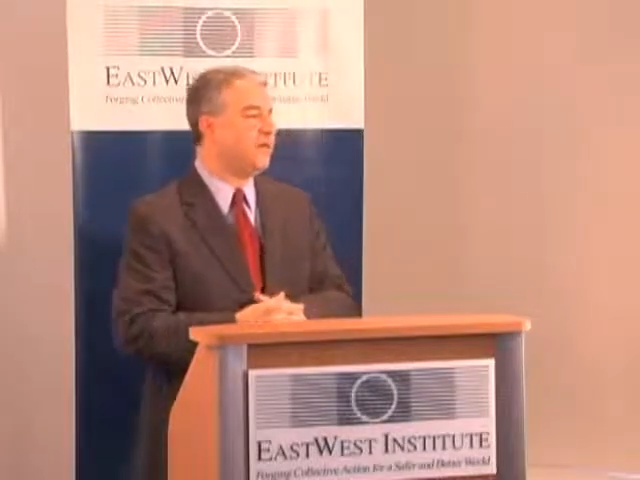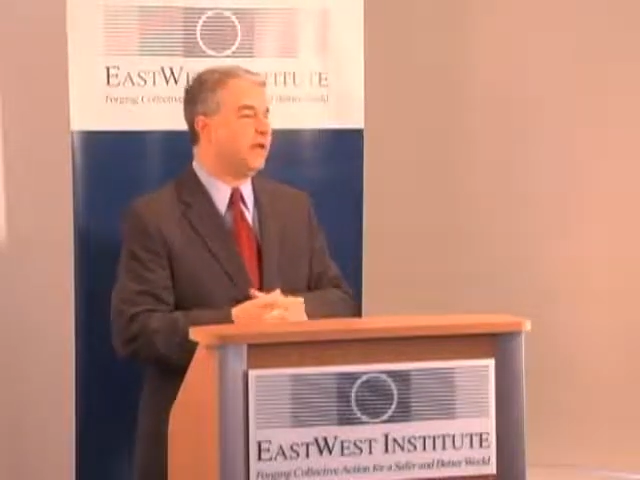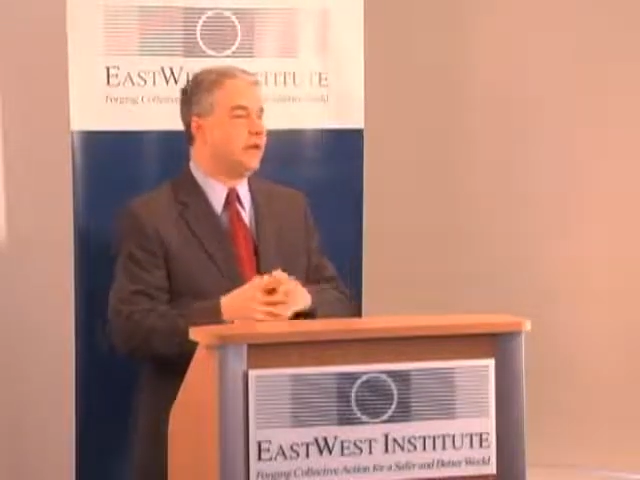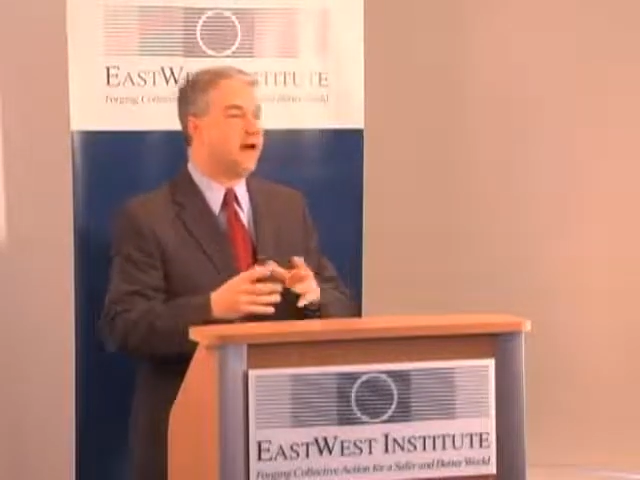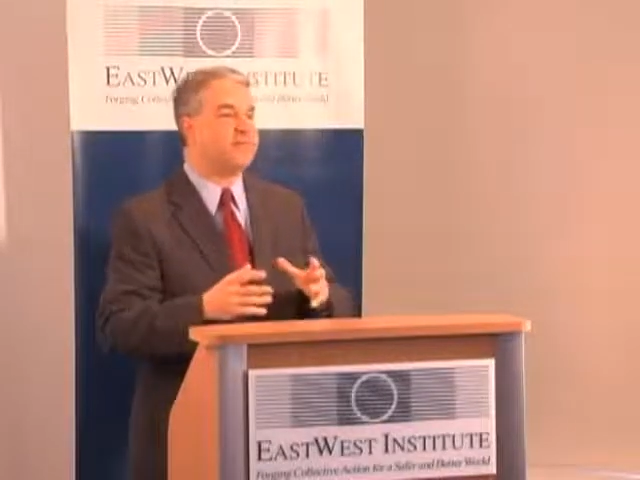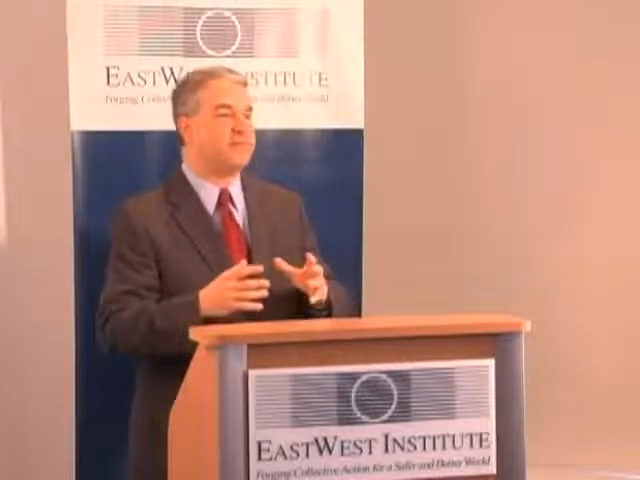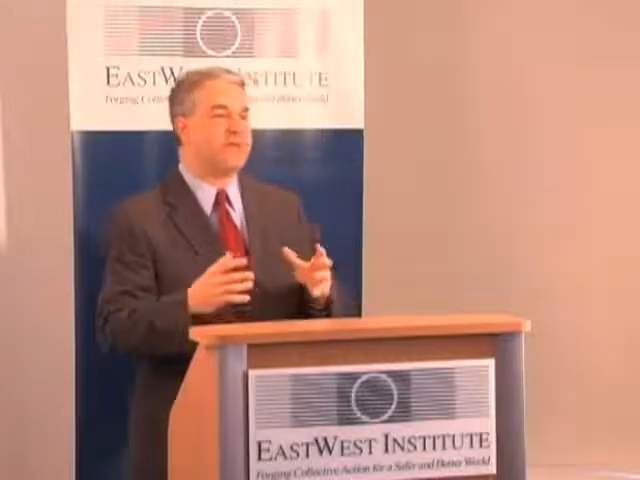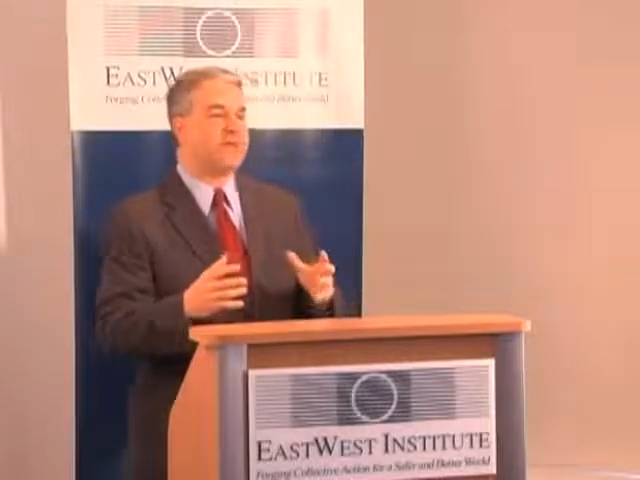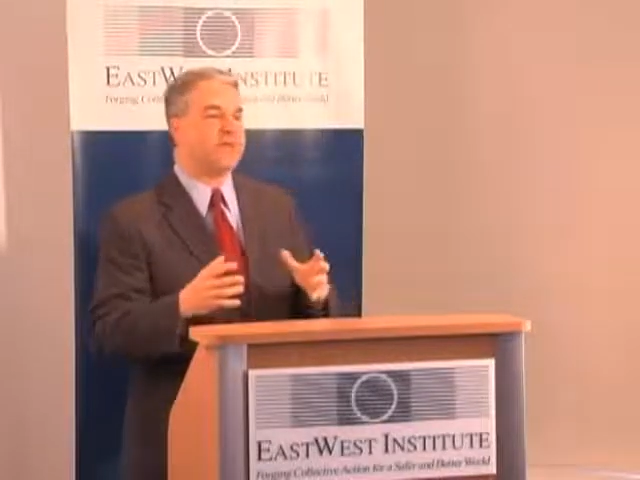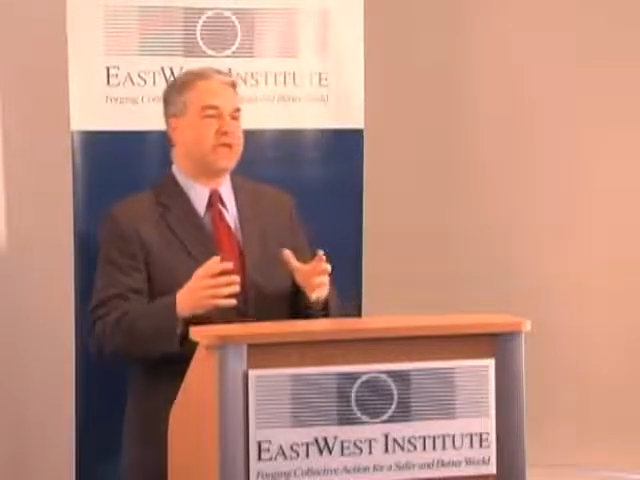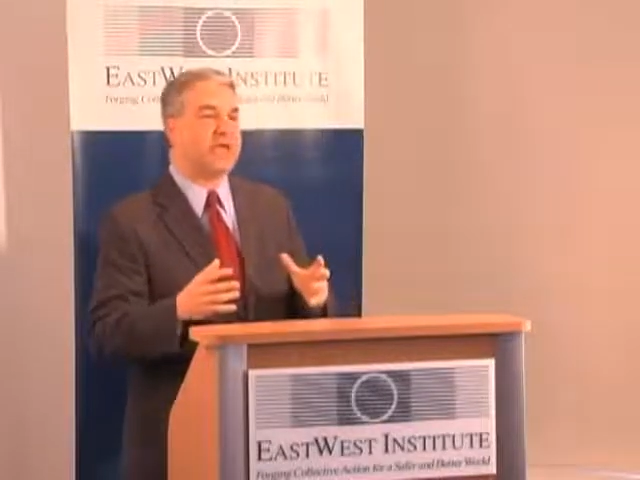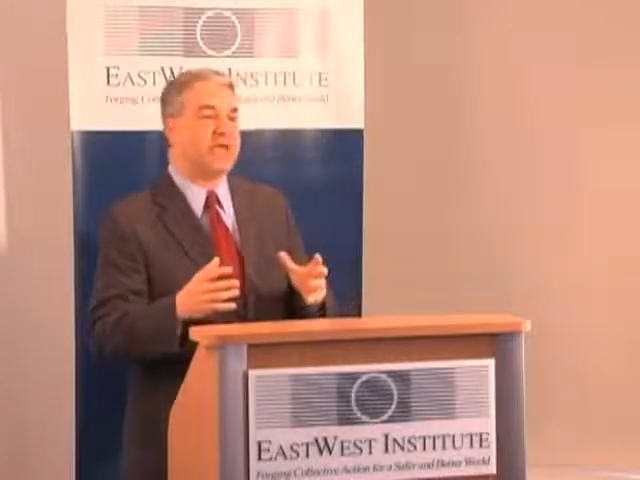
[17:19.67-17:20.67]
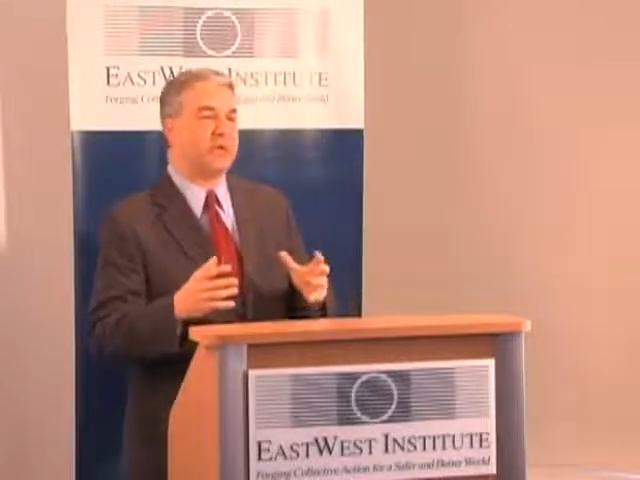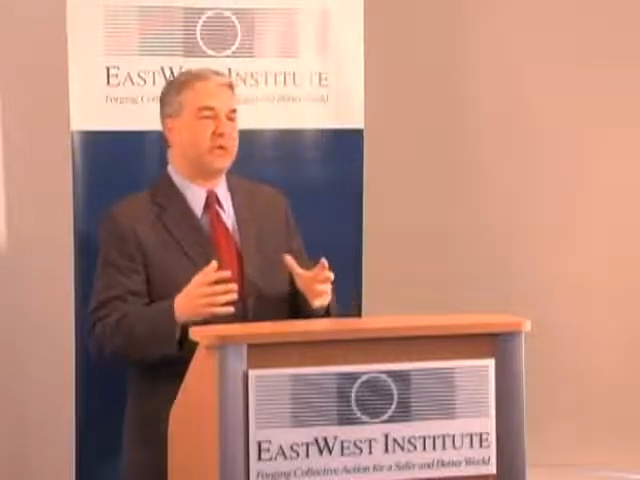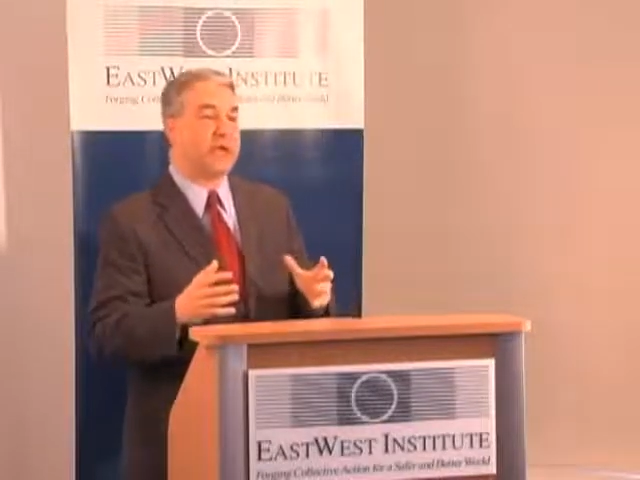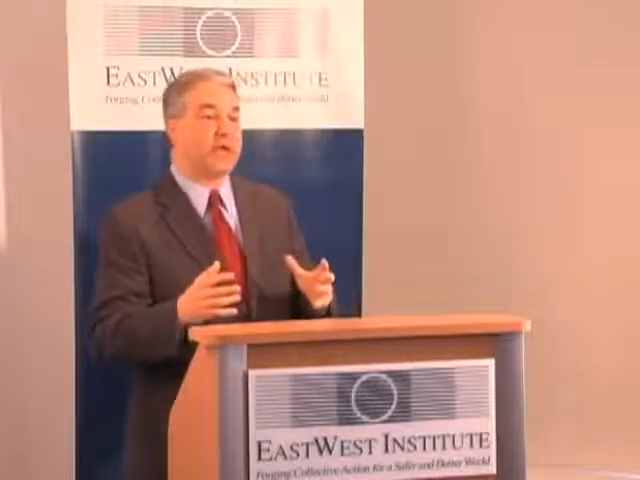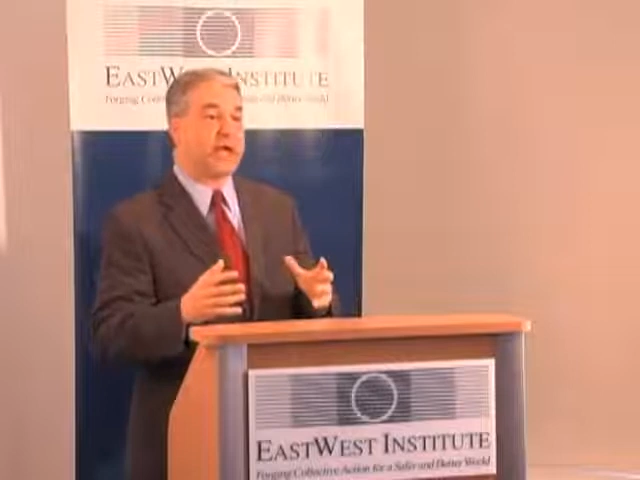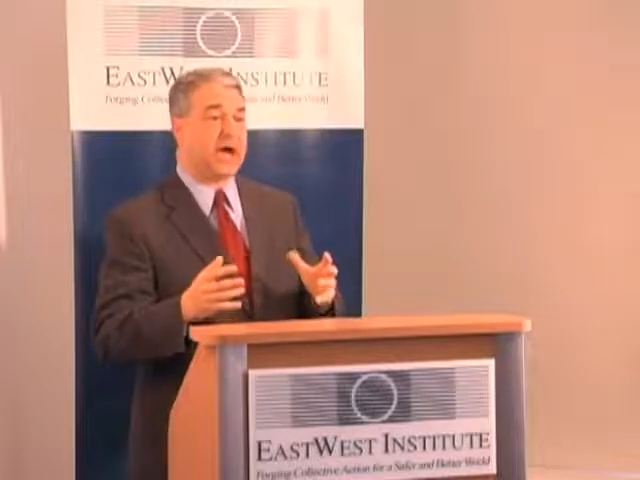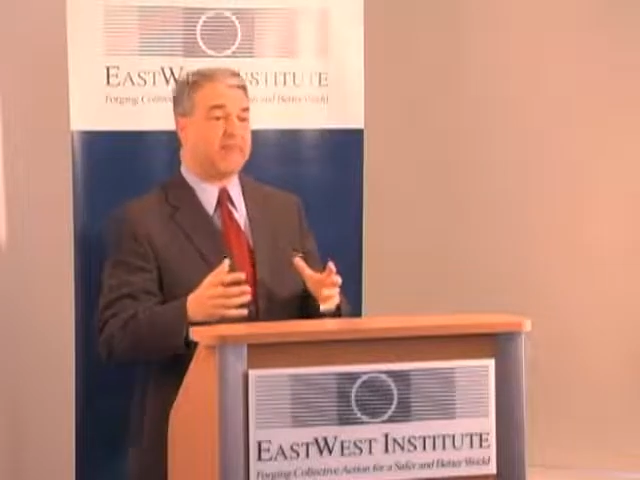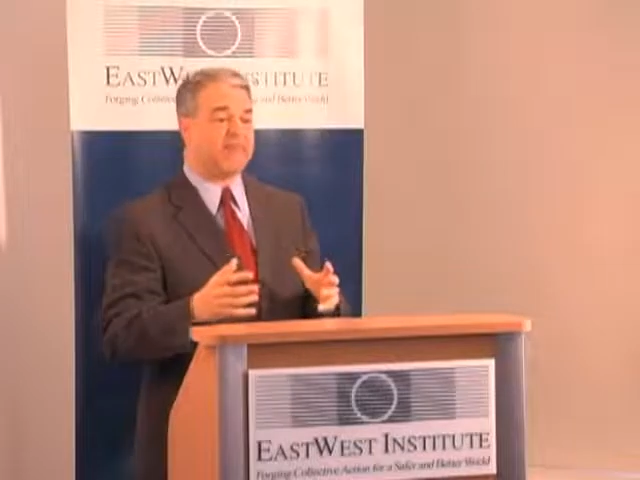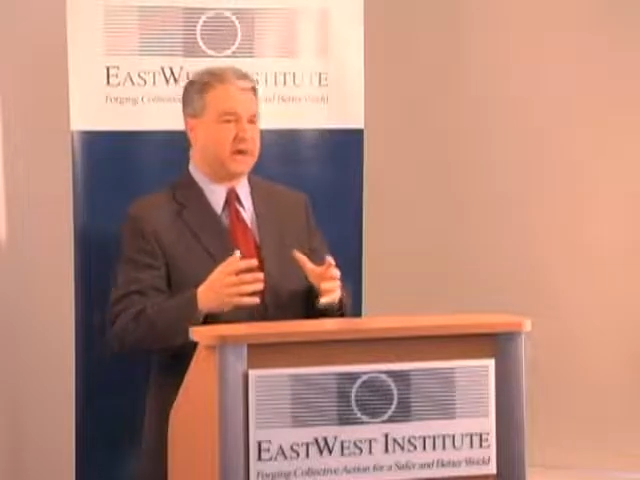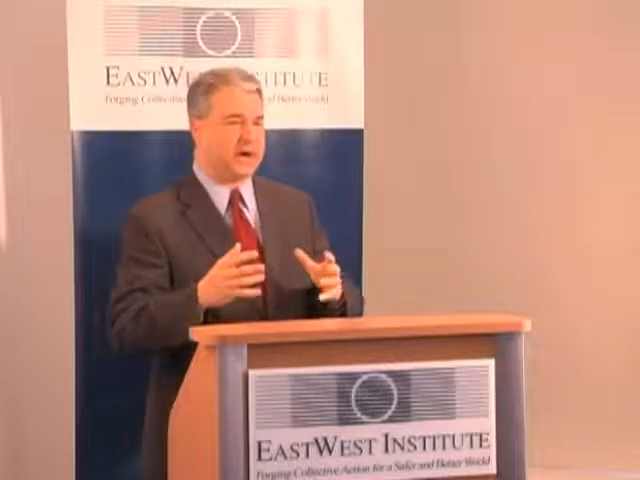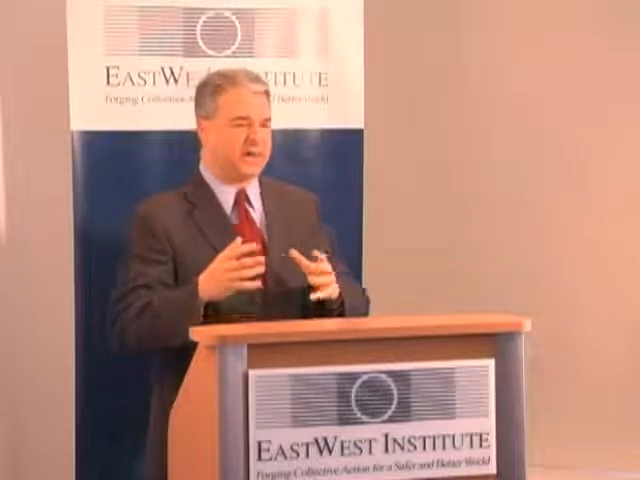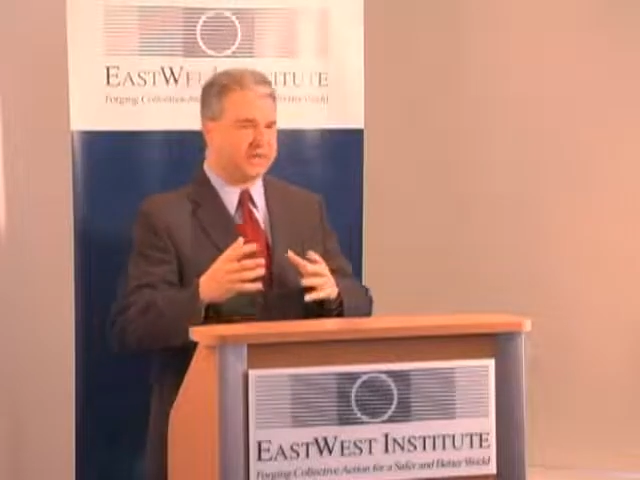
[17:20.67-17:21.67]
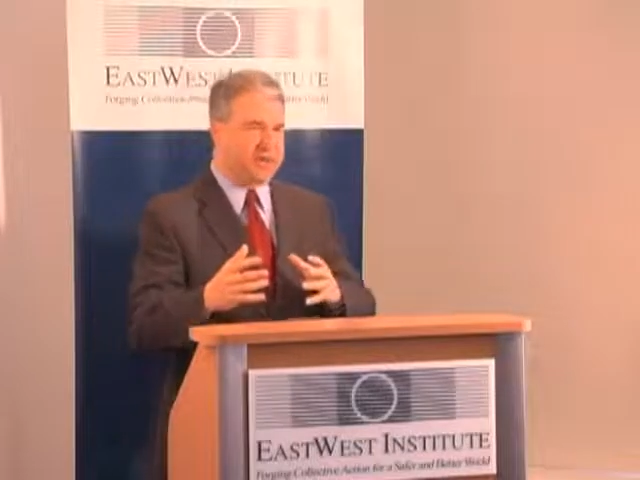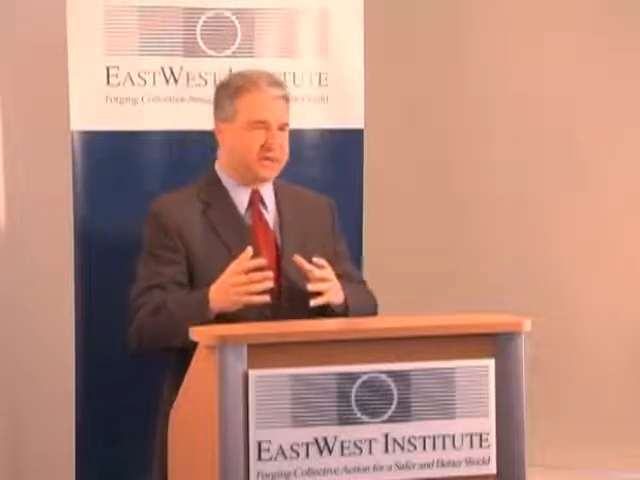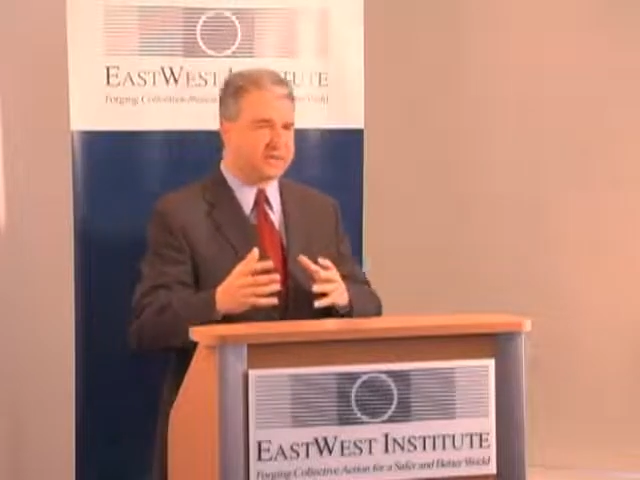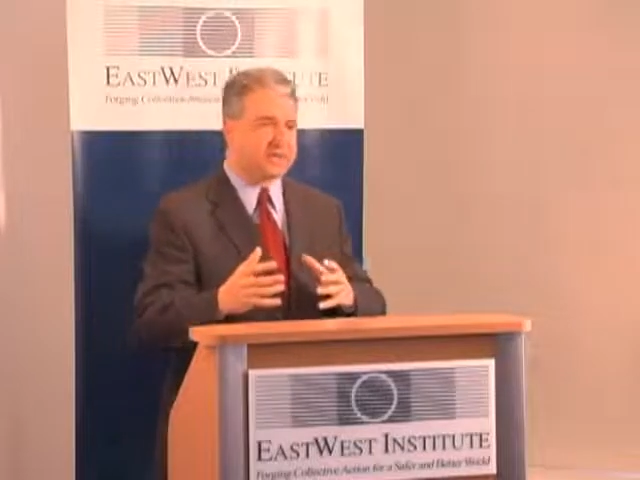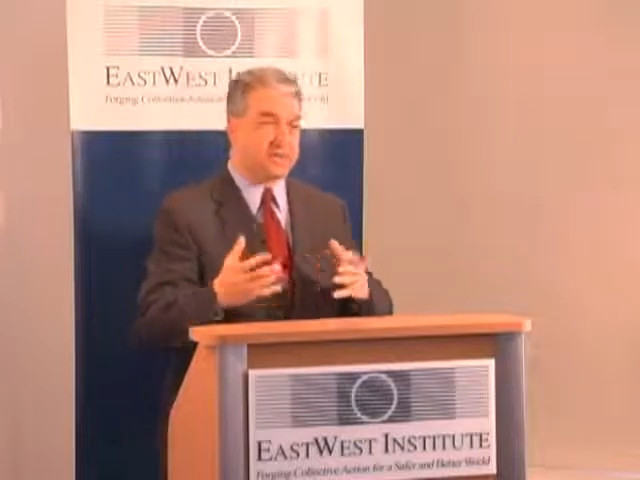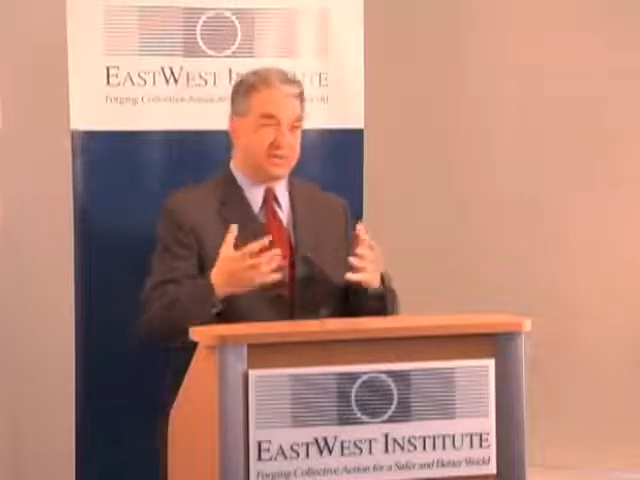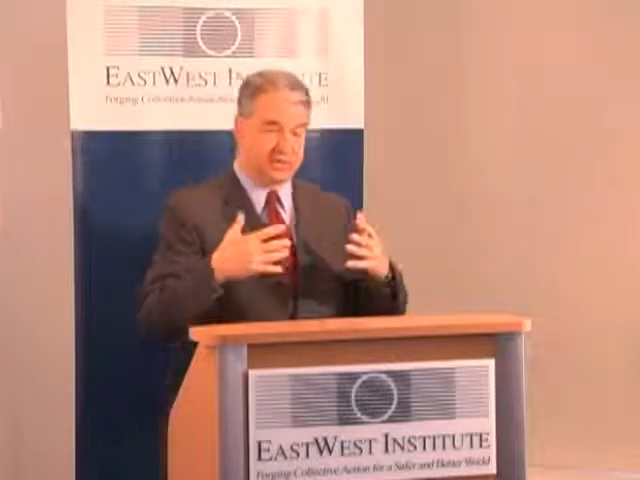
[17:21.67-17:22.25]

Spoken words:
that governments can't really operate effectively,